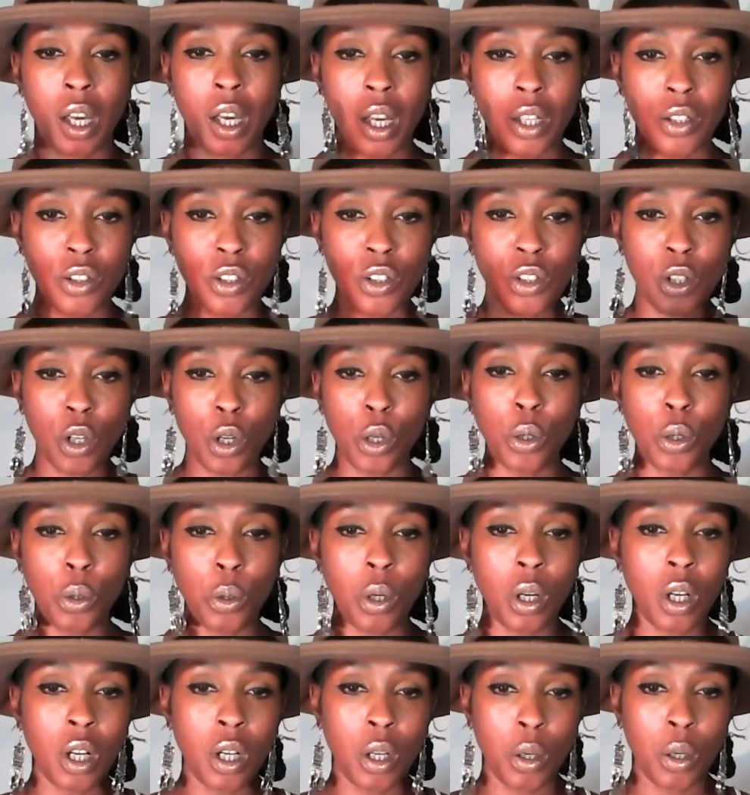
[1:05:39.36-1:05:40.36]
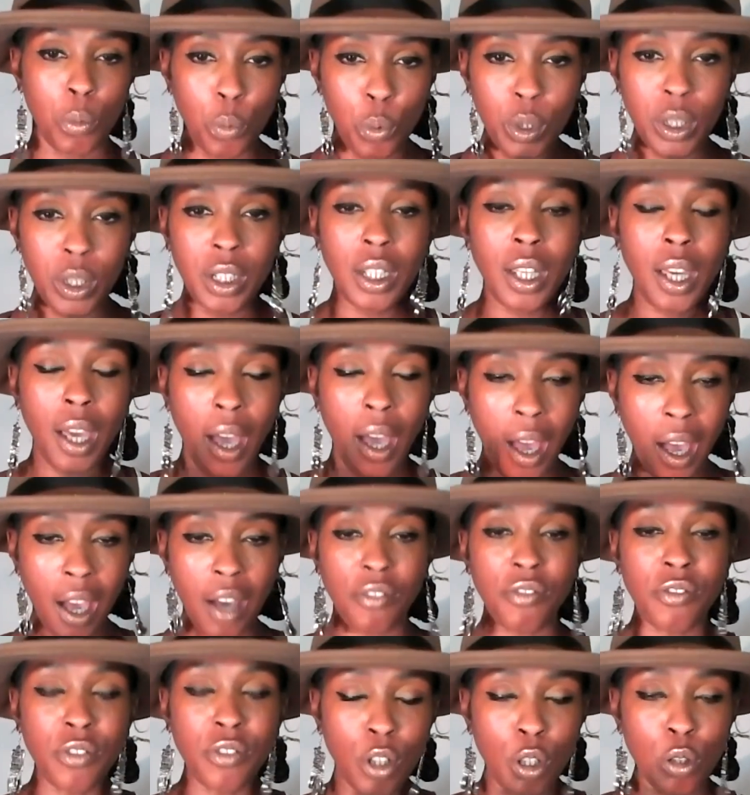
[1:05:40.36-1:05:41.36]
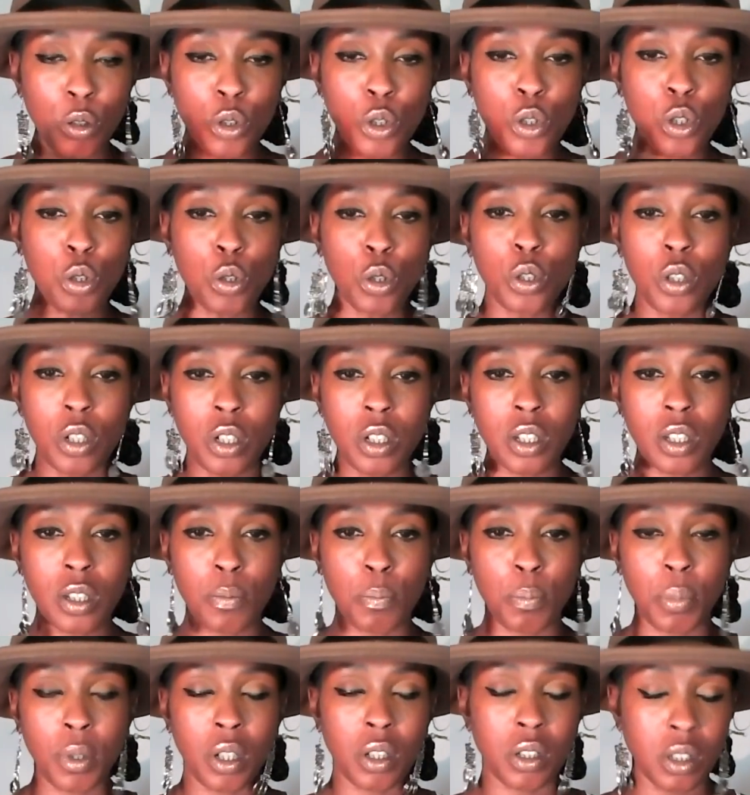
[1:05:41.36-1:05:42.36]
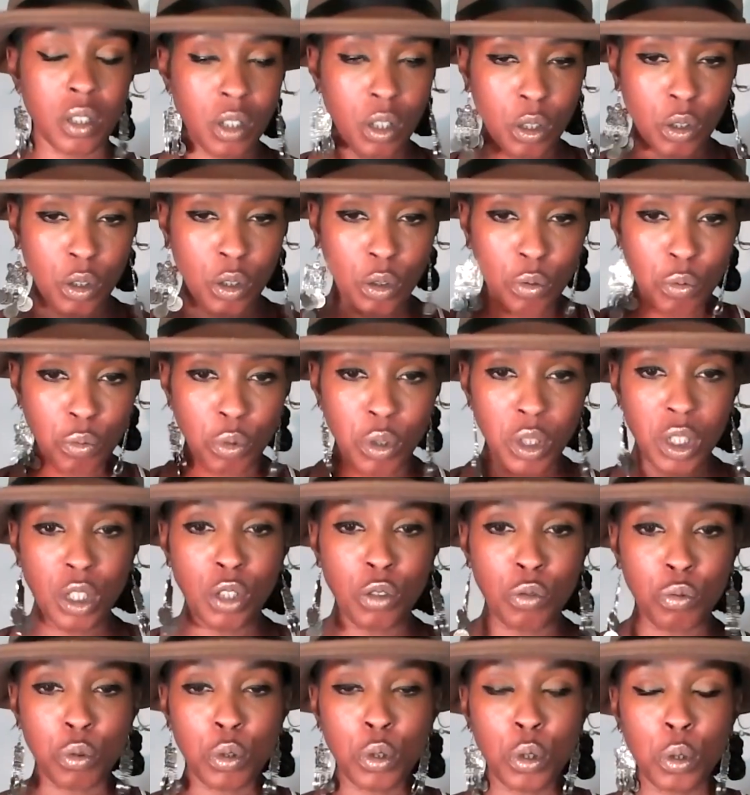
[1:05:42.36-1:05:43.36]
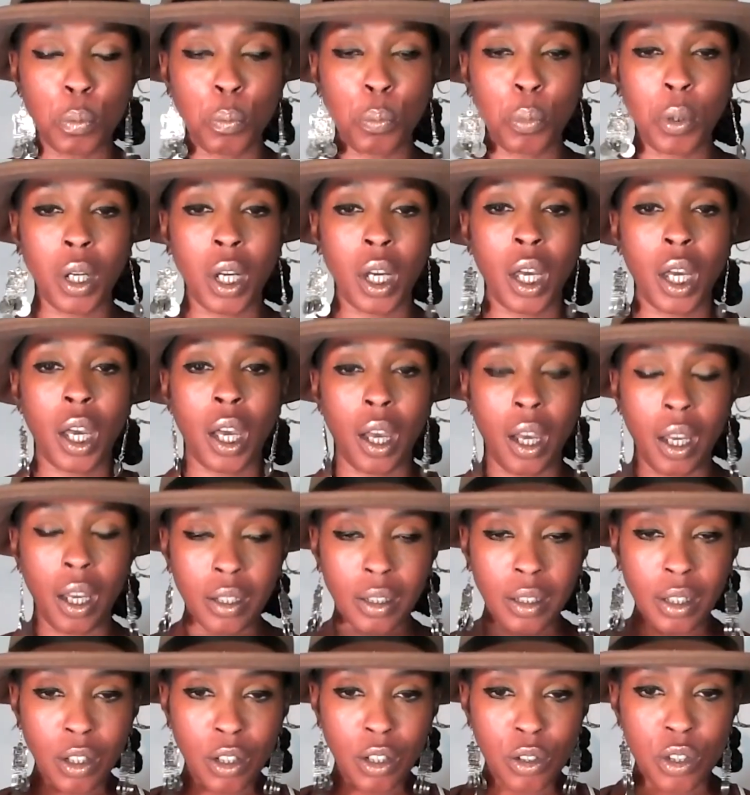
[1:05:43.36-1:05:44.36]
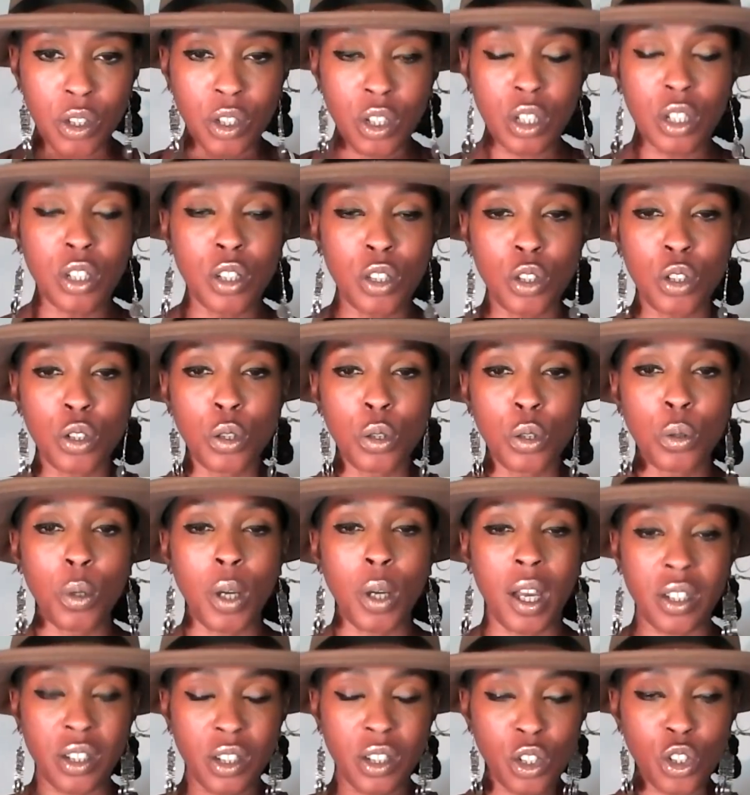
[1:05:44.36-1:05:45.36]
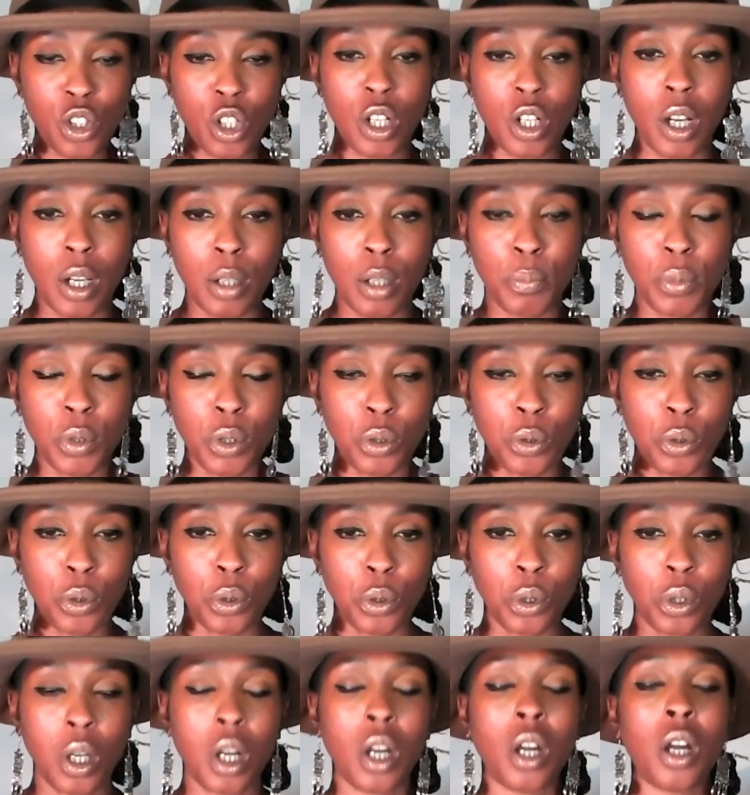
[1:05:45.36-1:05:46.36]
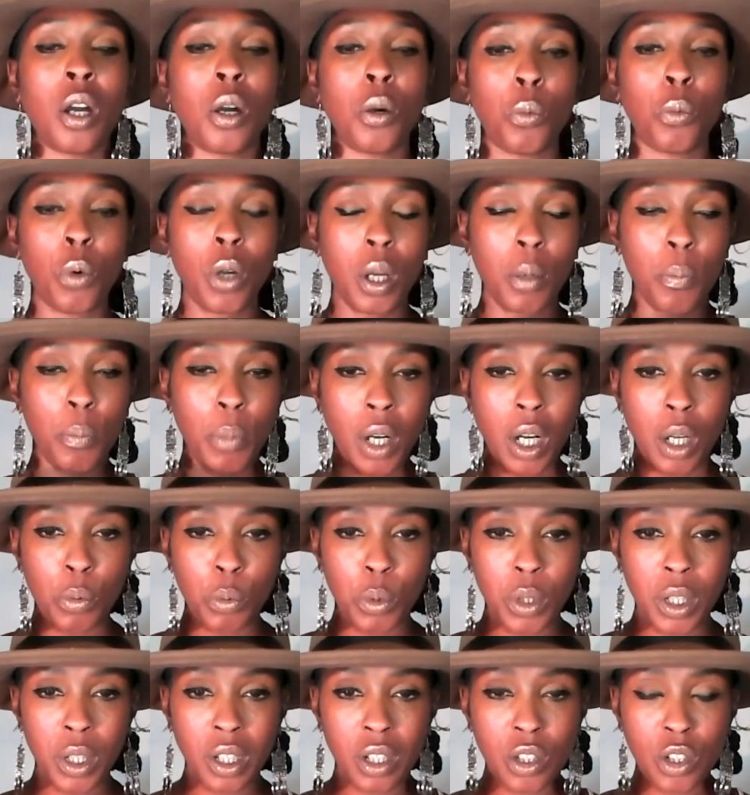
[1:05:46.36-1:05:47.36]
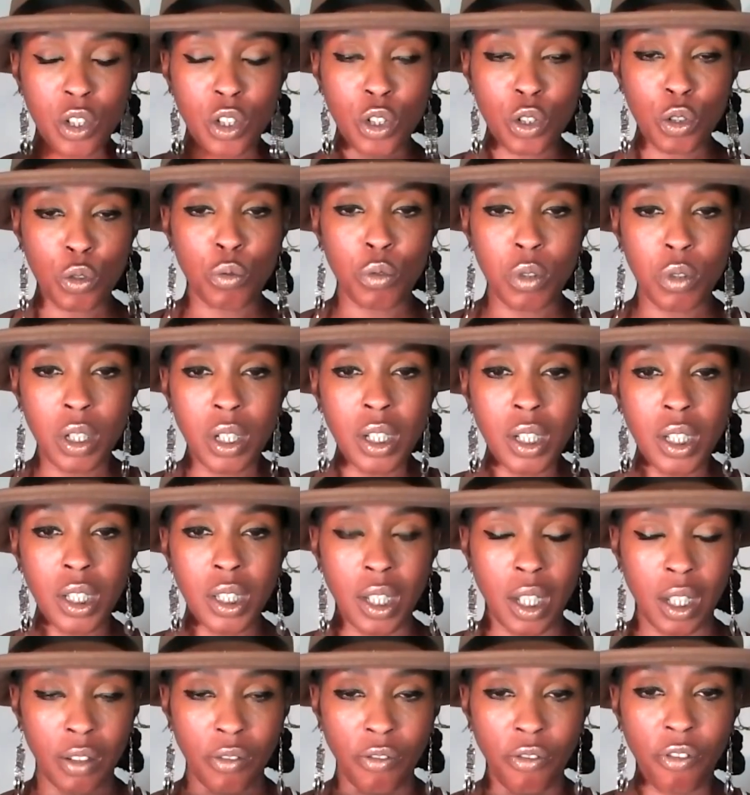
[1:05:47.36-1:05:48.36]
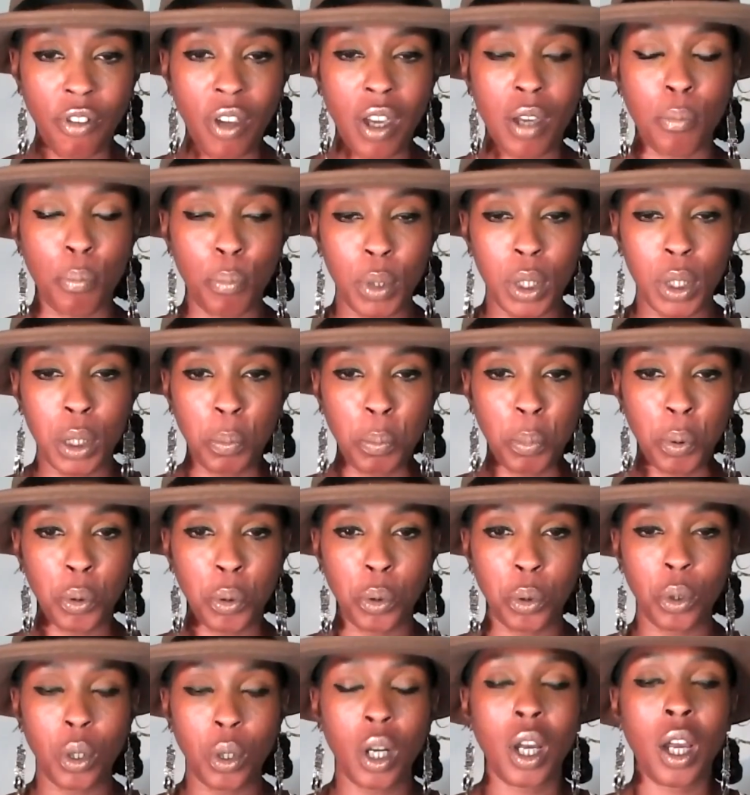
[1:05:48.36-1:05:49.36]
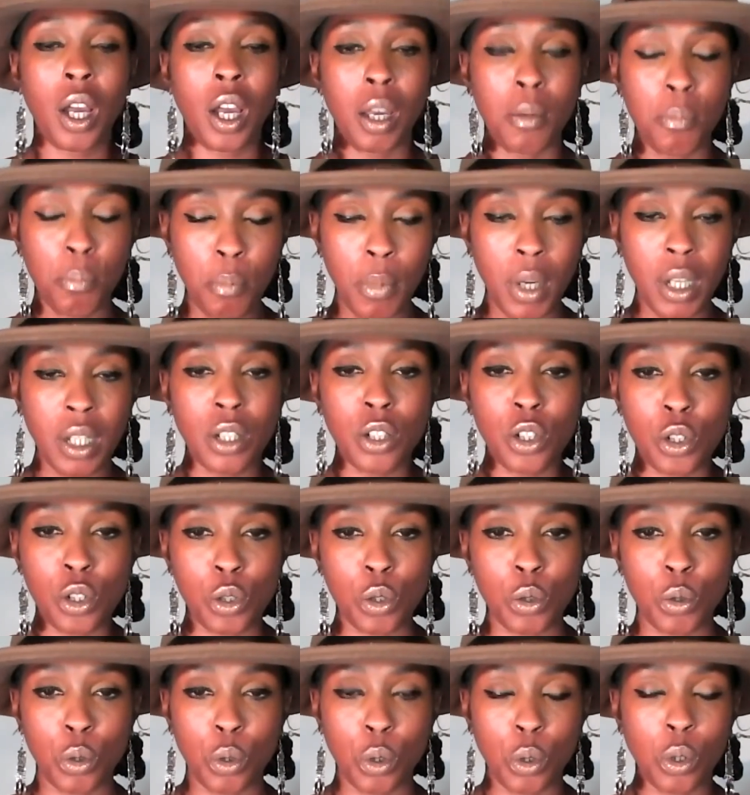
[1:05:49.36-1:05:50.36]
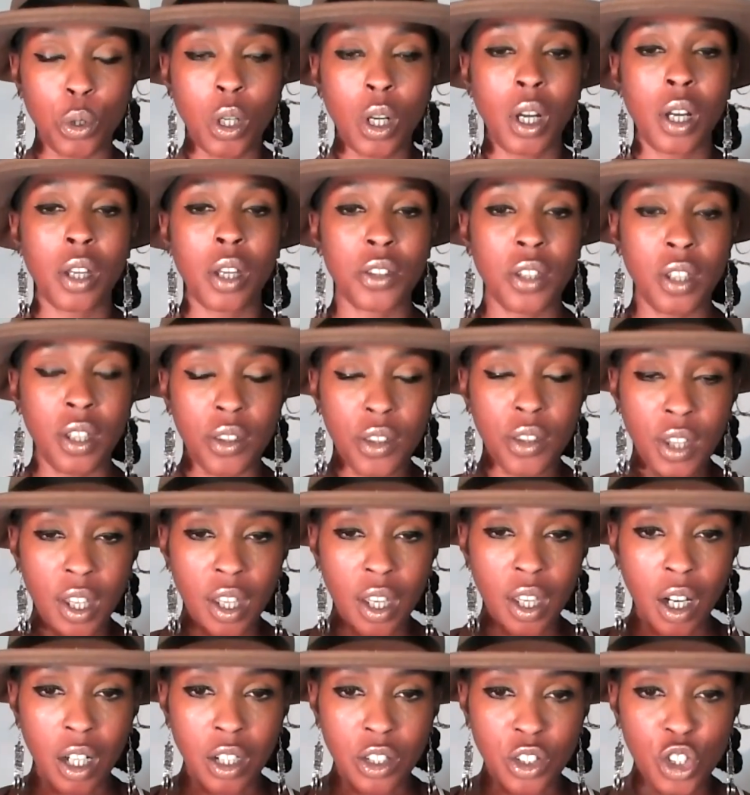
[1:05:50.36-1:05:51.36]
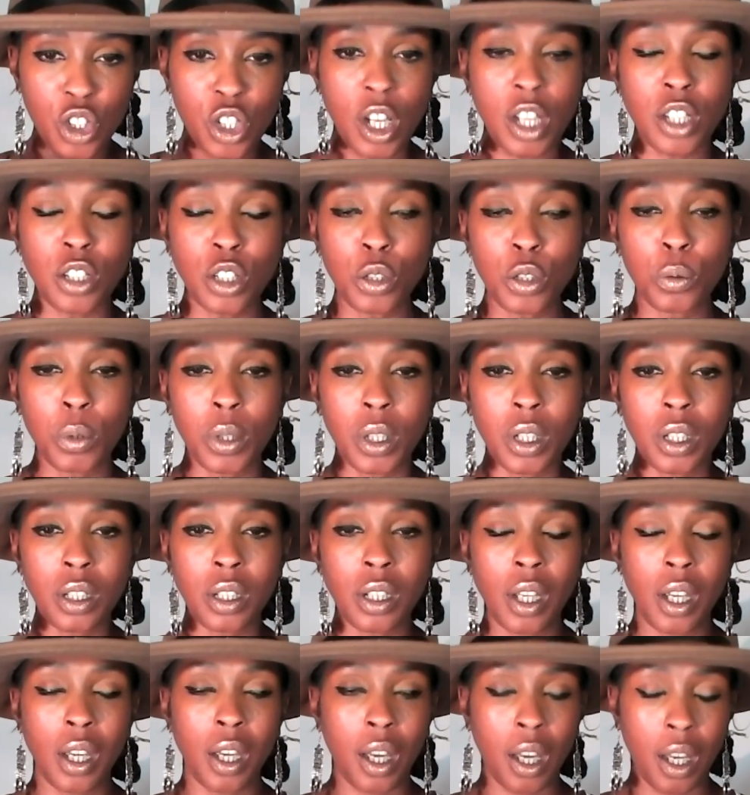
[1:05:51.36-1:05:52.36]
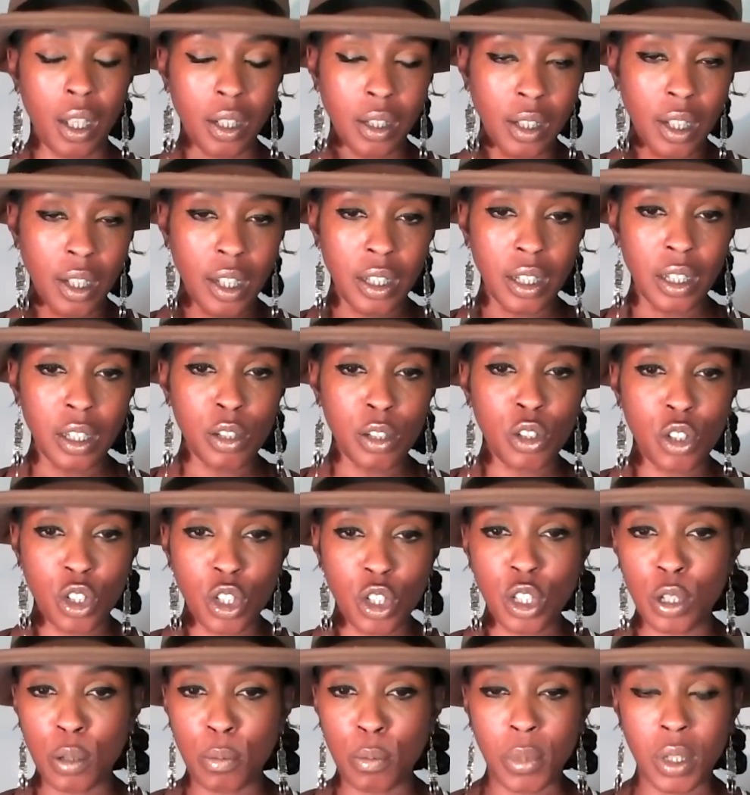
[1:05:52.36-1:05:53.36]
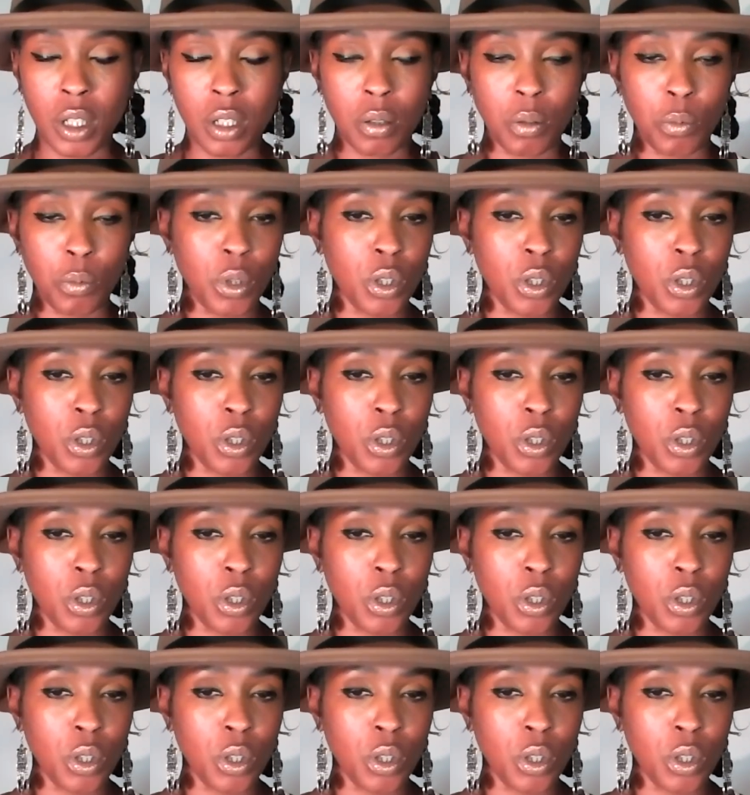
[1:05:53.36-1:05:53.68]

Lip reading: And so we have no choice but to regroup and continue as a tribunal, whereby we can screen and vet people and make sure that they are genuine and they're legitimate.